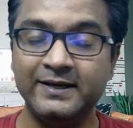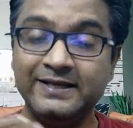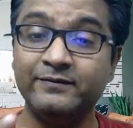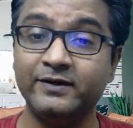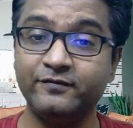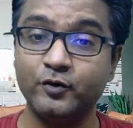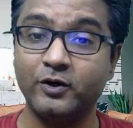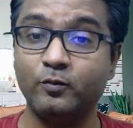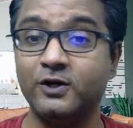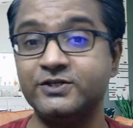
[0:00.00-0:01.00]
Even if you
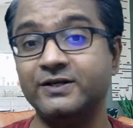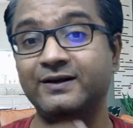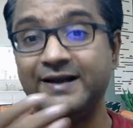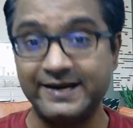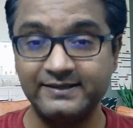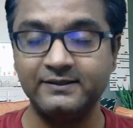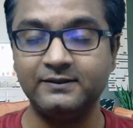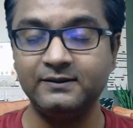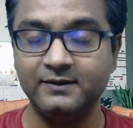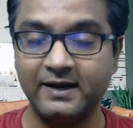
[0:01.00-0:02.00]
are watching
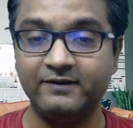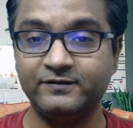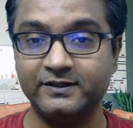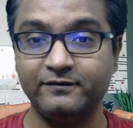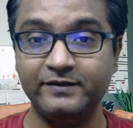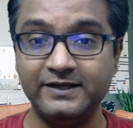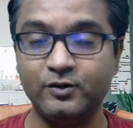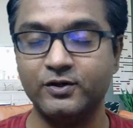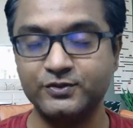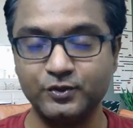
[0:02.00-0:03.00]
later, after a week
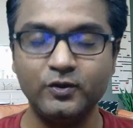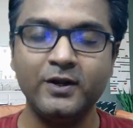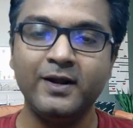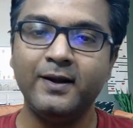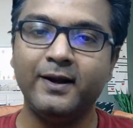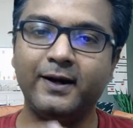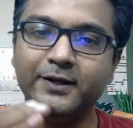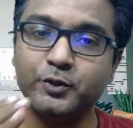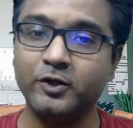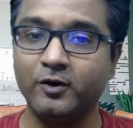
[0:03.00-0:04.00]
or so,
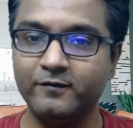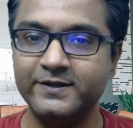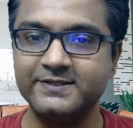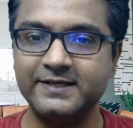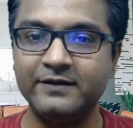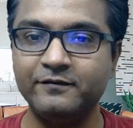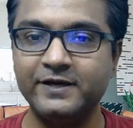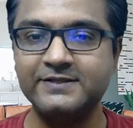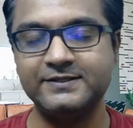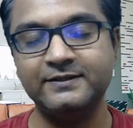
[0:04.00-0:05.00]
you can always
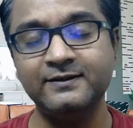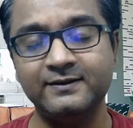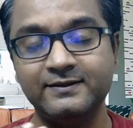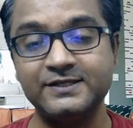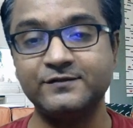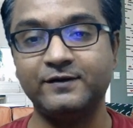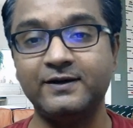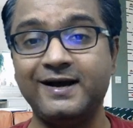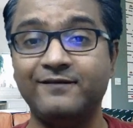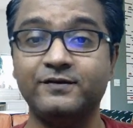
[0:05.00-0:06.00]
invest in this
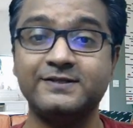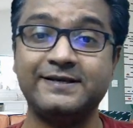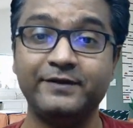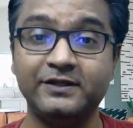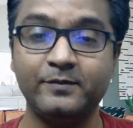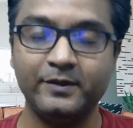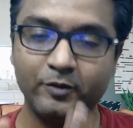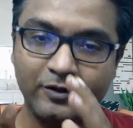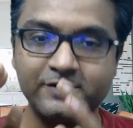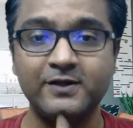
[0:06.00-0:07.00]
fund after 7th May,
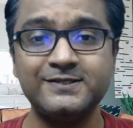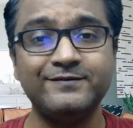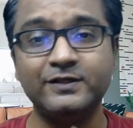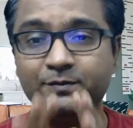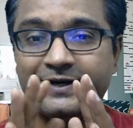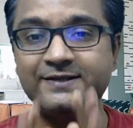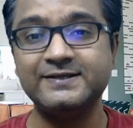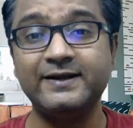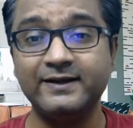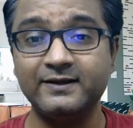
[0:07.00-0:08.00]
because on 7th May it is
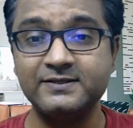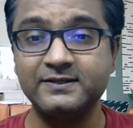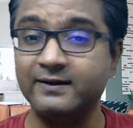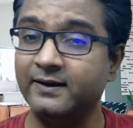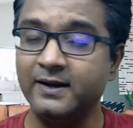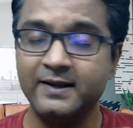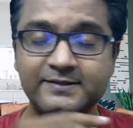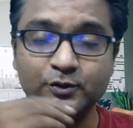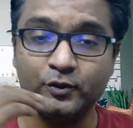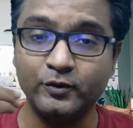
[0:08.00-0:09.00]
getting listed.
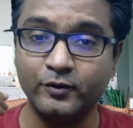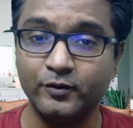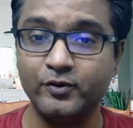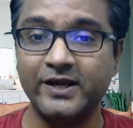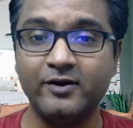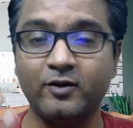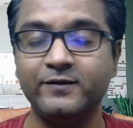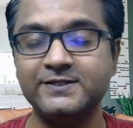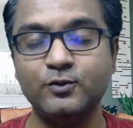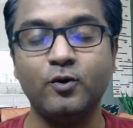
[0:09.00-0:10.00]
So you can
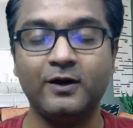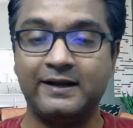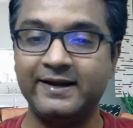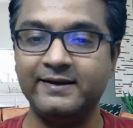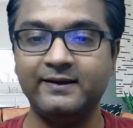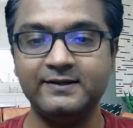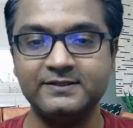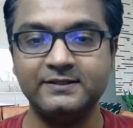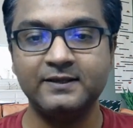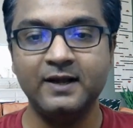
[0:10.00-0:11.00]
always go online and
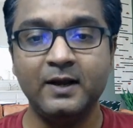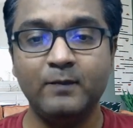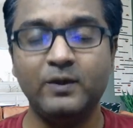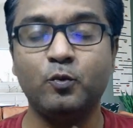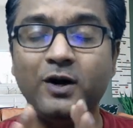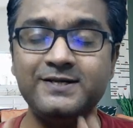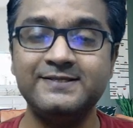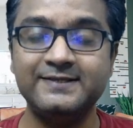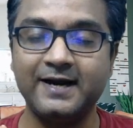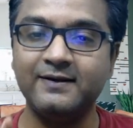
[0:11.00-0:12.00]
list. But what
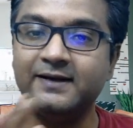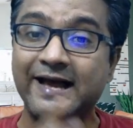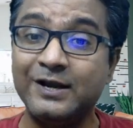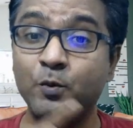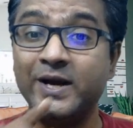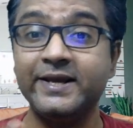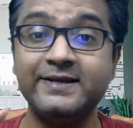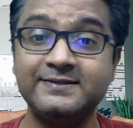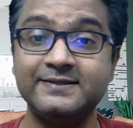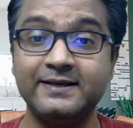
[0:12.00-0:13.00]
is that
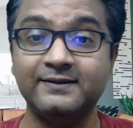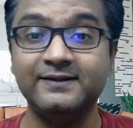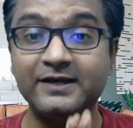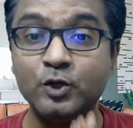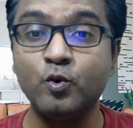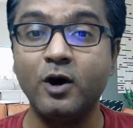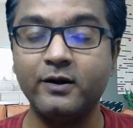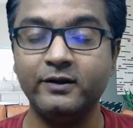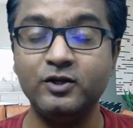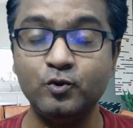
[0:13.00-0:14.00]
NYSE, the New
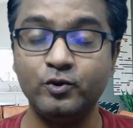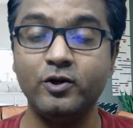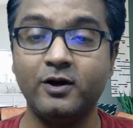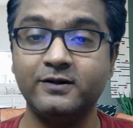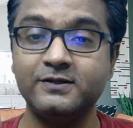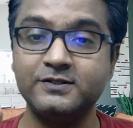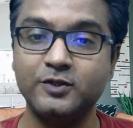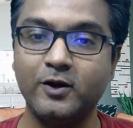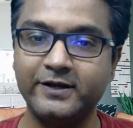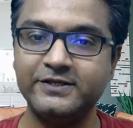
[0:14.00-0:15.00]
York
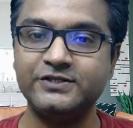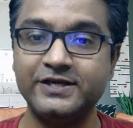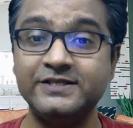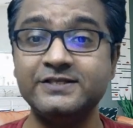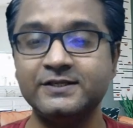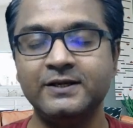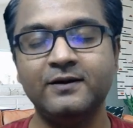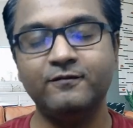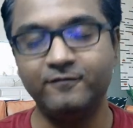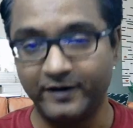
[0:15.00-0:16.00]
Stock Exchange
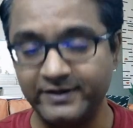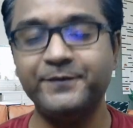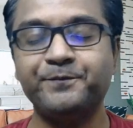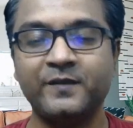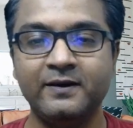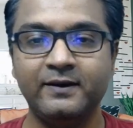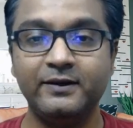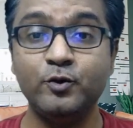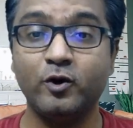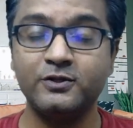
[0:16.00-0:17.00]
fund?
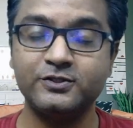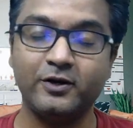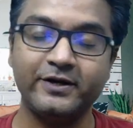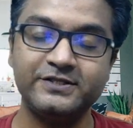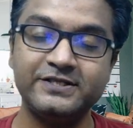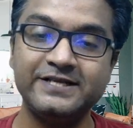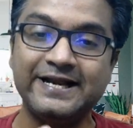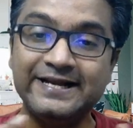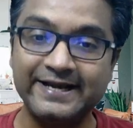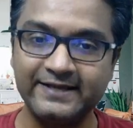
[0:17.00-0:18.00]
New York Stock Exchange
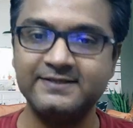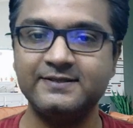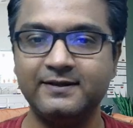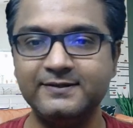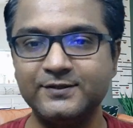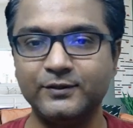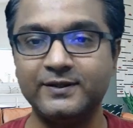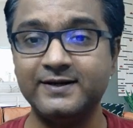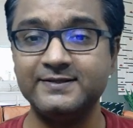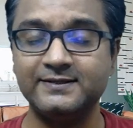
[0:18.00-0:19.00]
Index. So
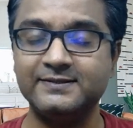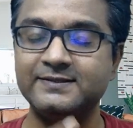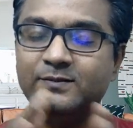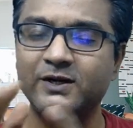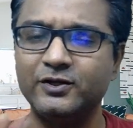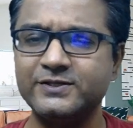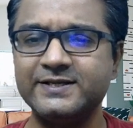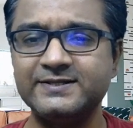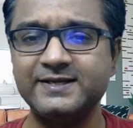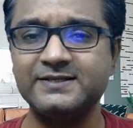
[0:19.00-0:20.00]
that is similar to
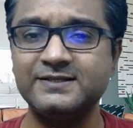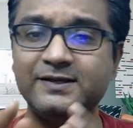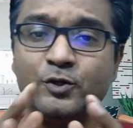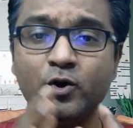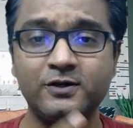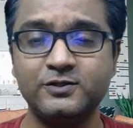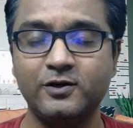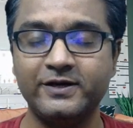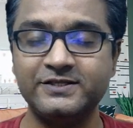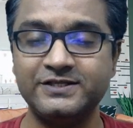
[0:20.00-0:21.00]
Sensex. New York
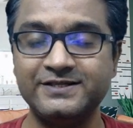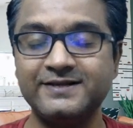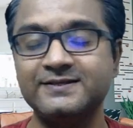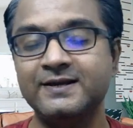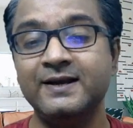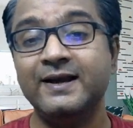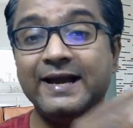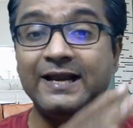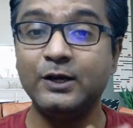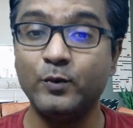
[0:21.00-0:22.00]
Stock Exchange has
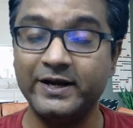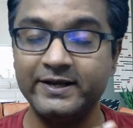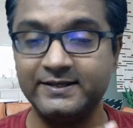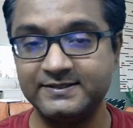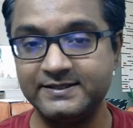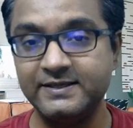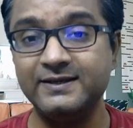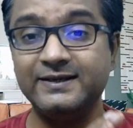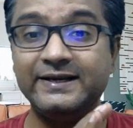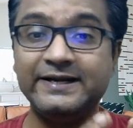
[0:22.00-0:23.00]

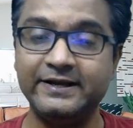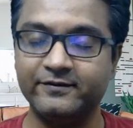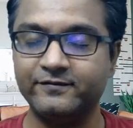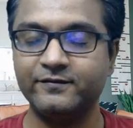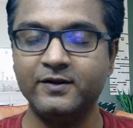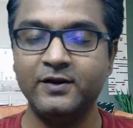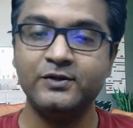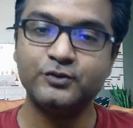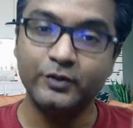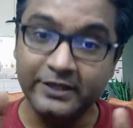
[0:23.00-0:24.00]
NYSE ETF.
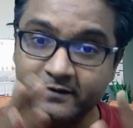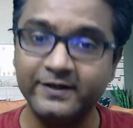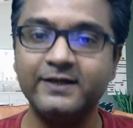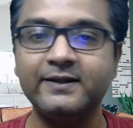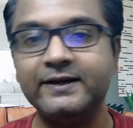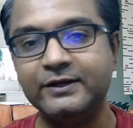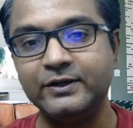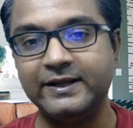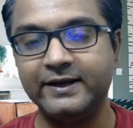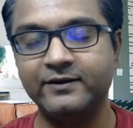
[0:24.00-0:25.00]
So even in that
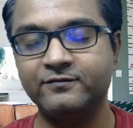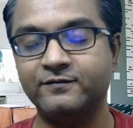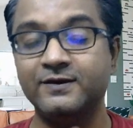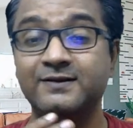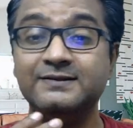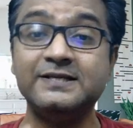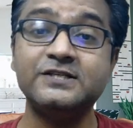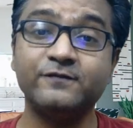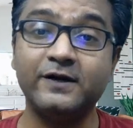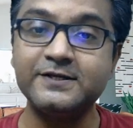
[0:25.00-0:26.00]
ETF,
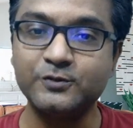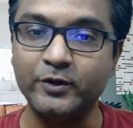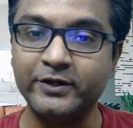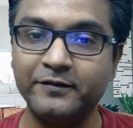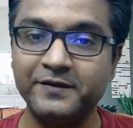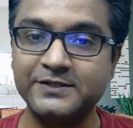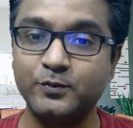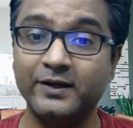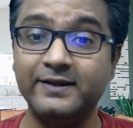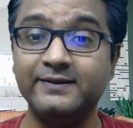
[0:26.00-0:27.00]
this fund is going to
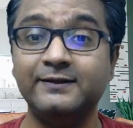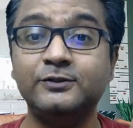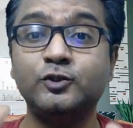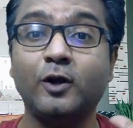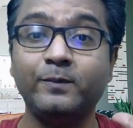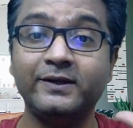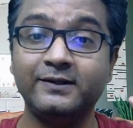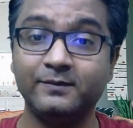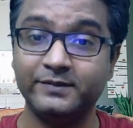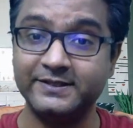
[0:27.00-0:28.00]
invest only in the top
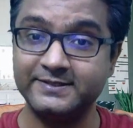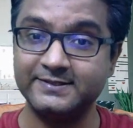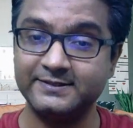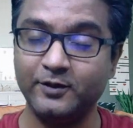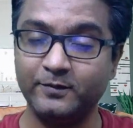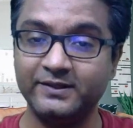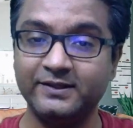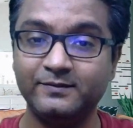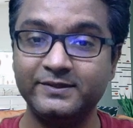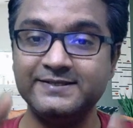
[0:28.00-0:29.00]
10 companies. Top 10
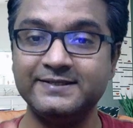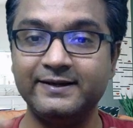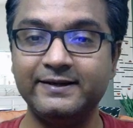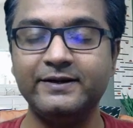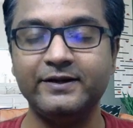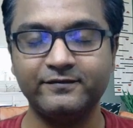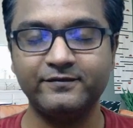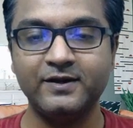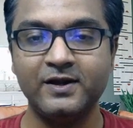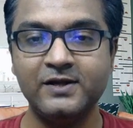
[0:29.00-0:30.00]
companies in that ETF.
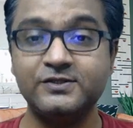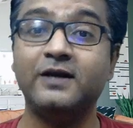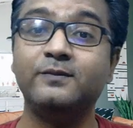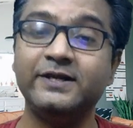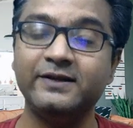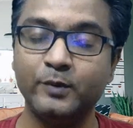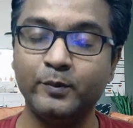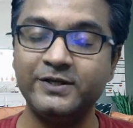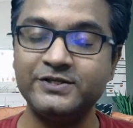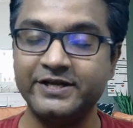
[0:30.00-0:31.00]
So I'll be in a
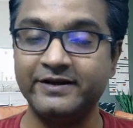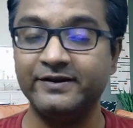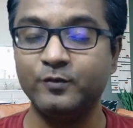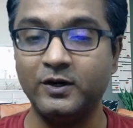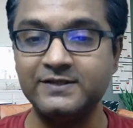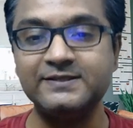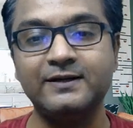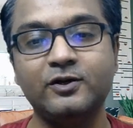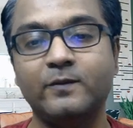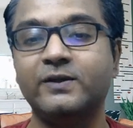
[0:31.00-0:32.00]
moment sharing what is
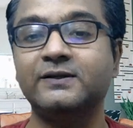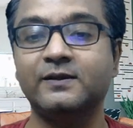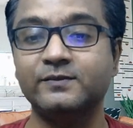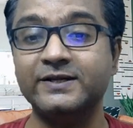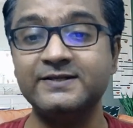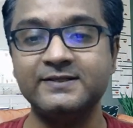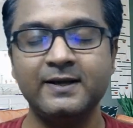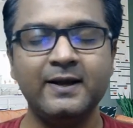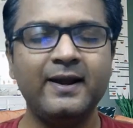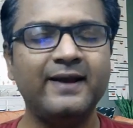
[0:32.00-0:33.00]
that top 10 companies.
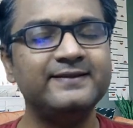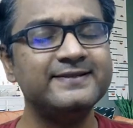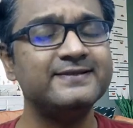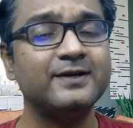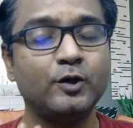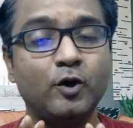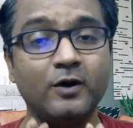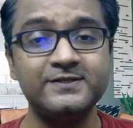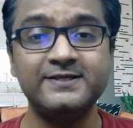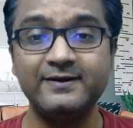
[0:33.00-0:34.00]
And this is a
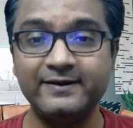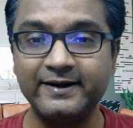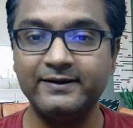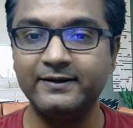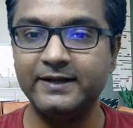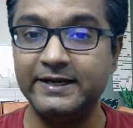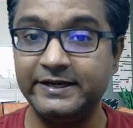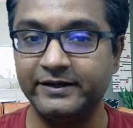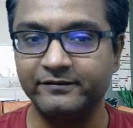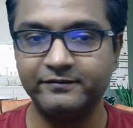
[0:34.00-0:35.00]
concentrated
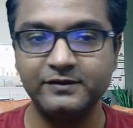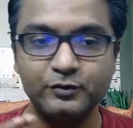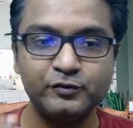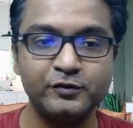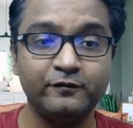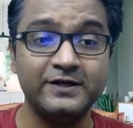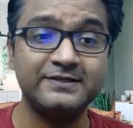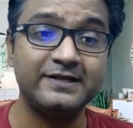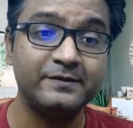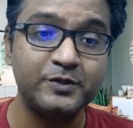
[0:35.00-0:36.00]
ETF. So
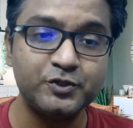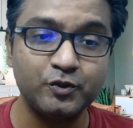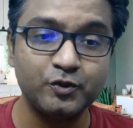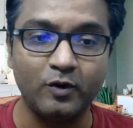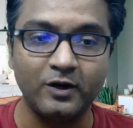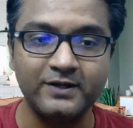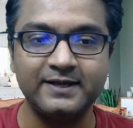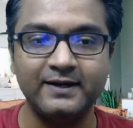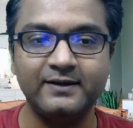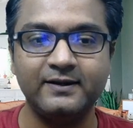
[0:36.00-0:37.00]
first, let me show what is
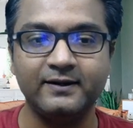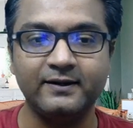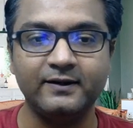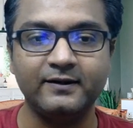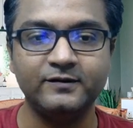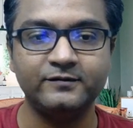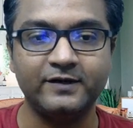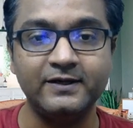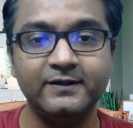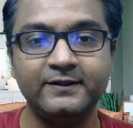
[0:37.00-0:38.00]
that
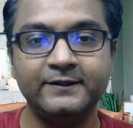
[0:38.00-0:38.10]
fund.